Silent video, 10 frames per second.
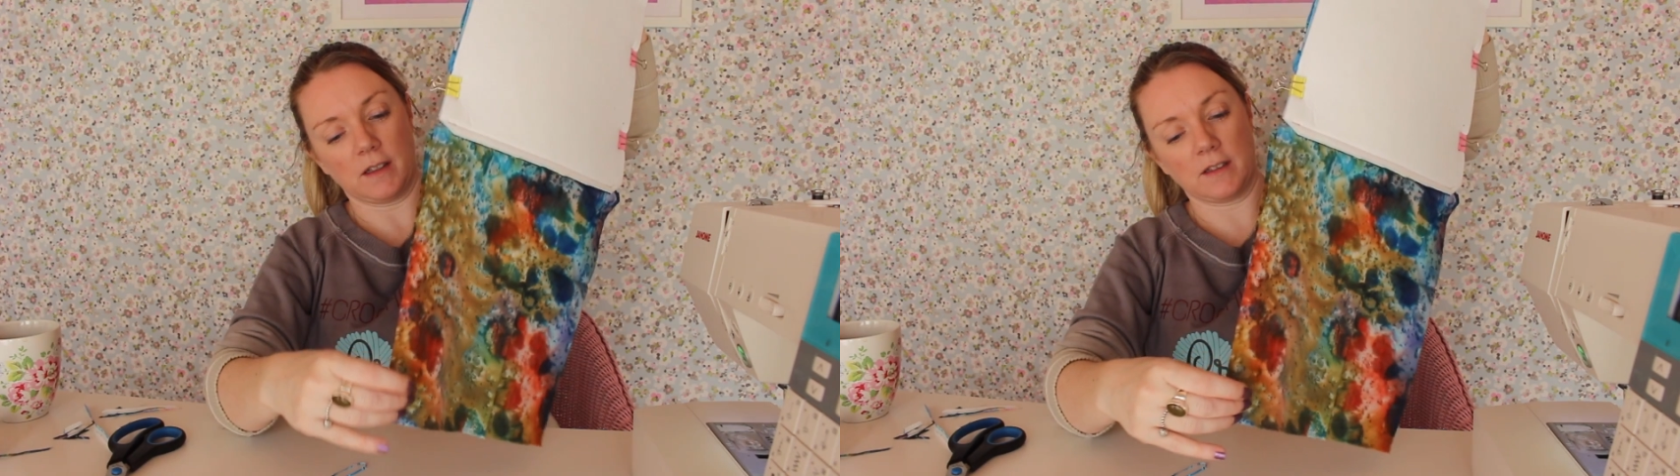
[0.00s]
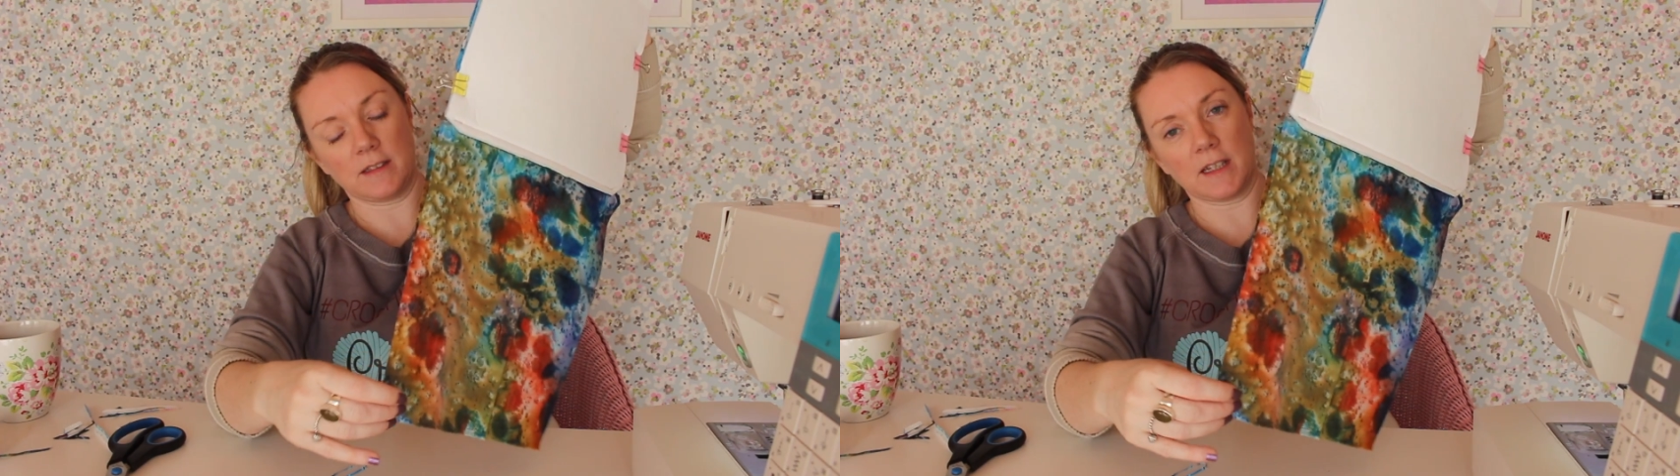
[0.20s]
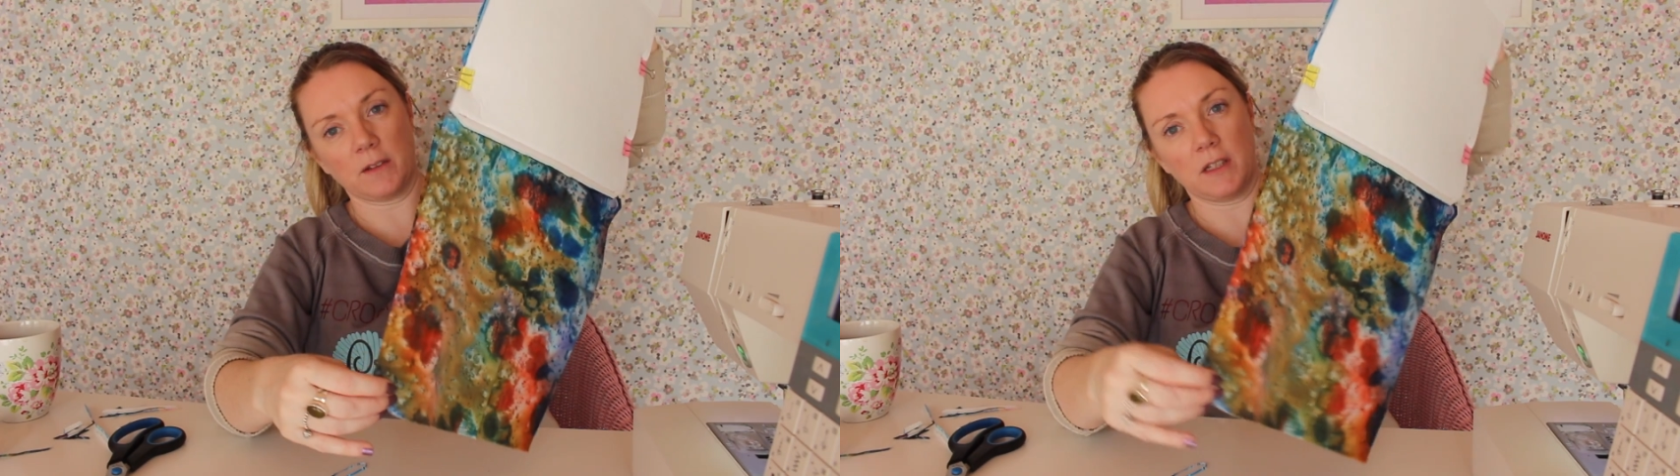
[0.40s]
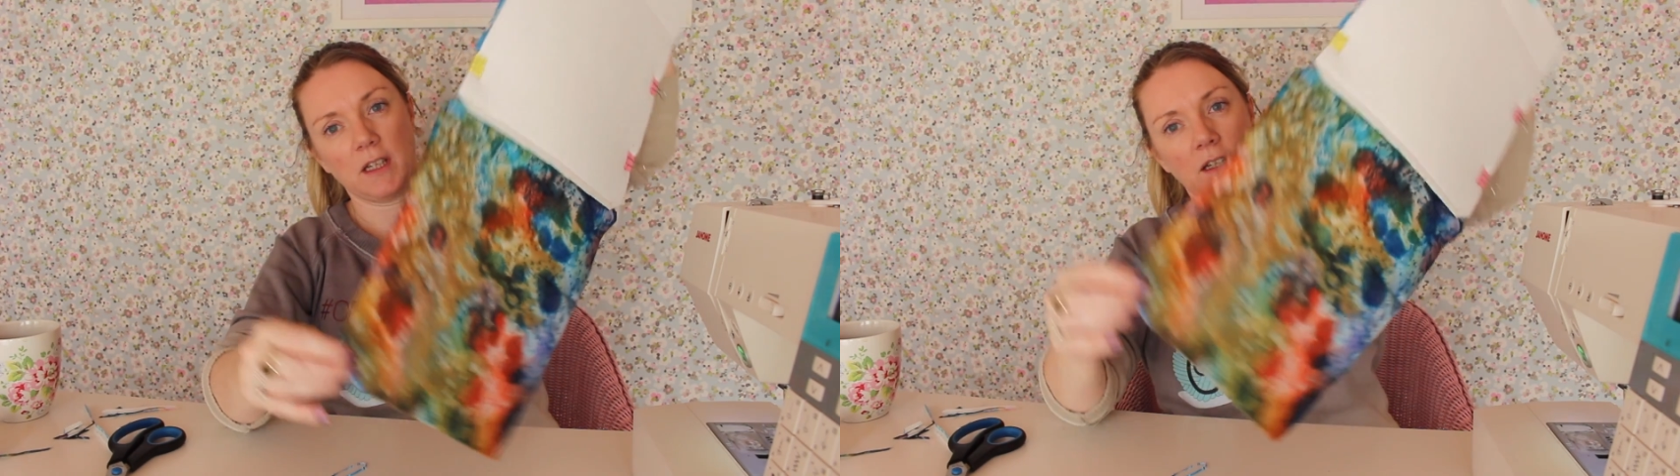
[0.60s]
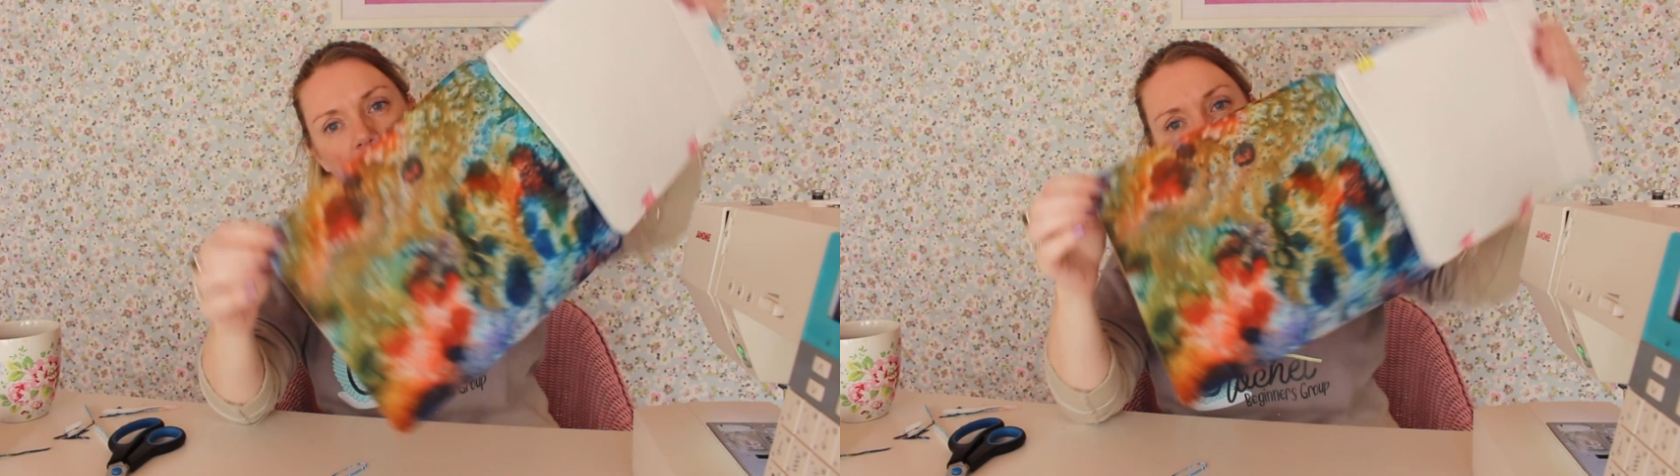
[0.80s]
and down
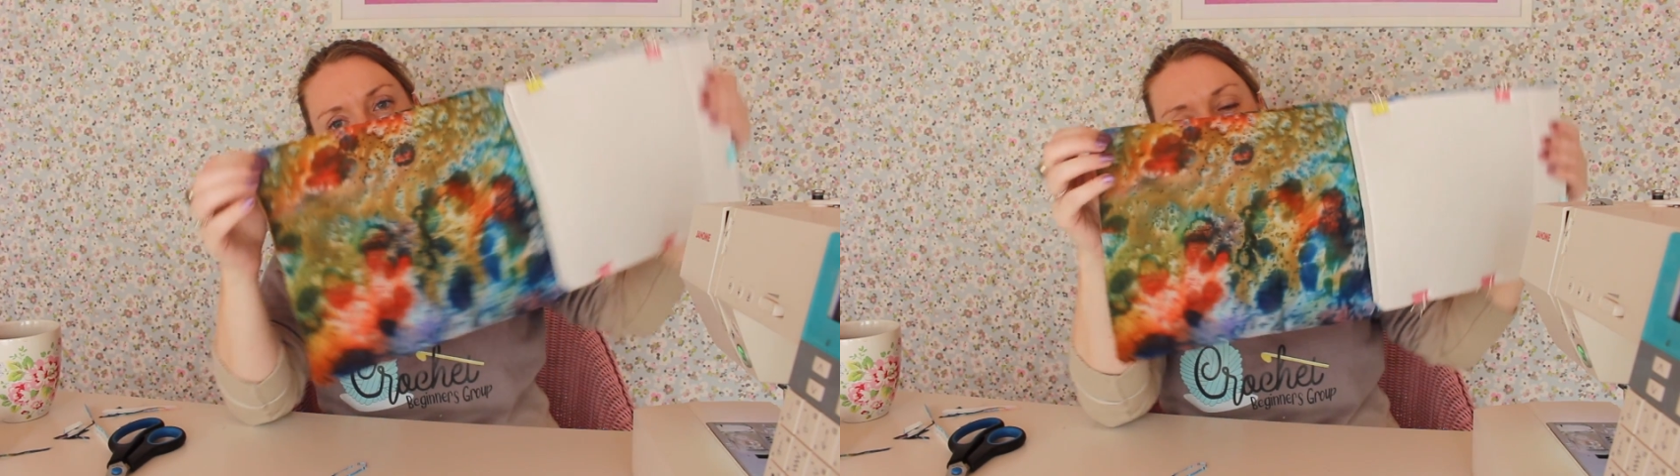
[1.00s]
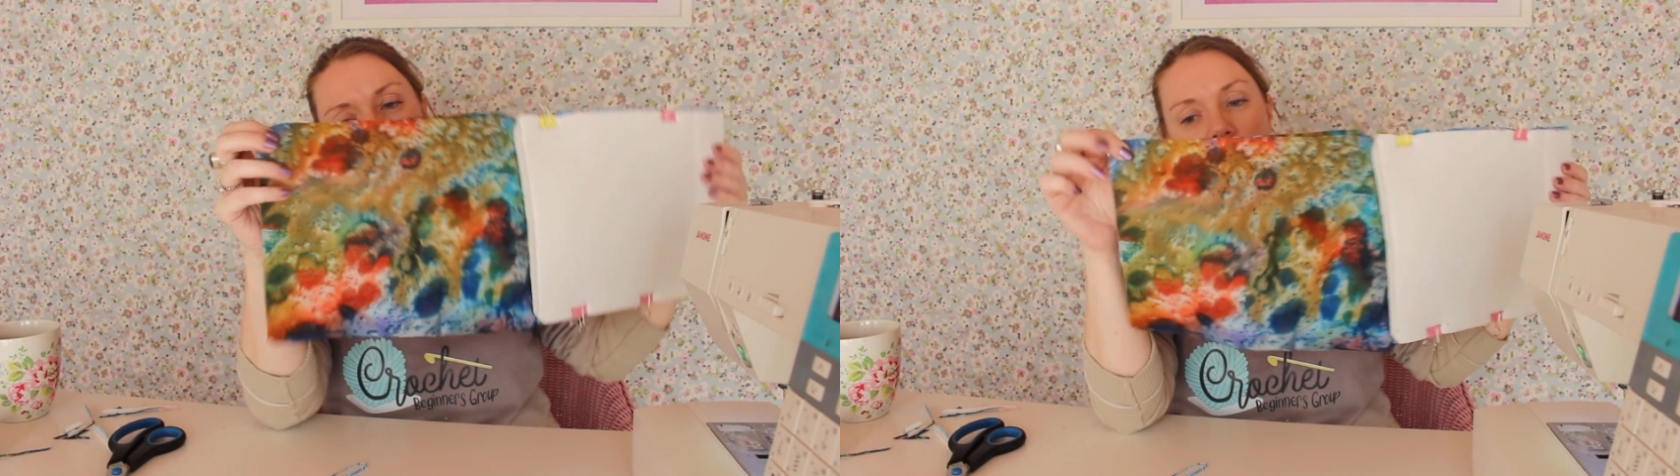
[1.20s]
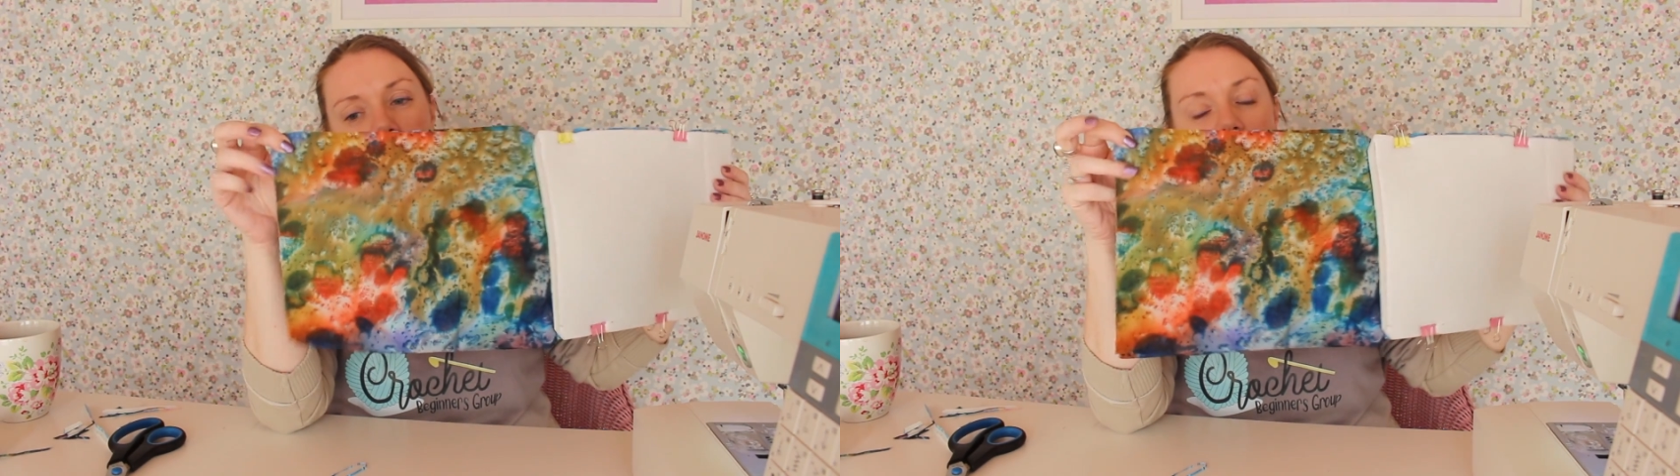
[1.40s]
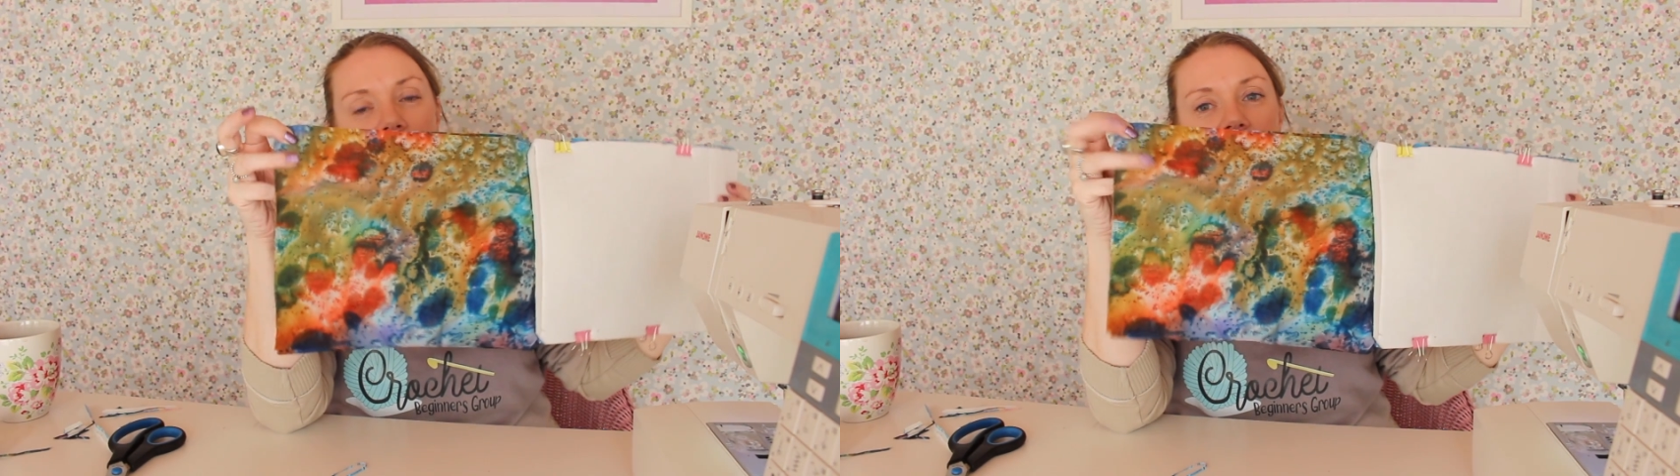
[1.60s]
here, and we're going to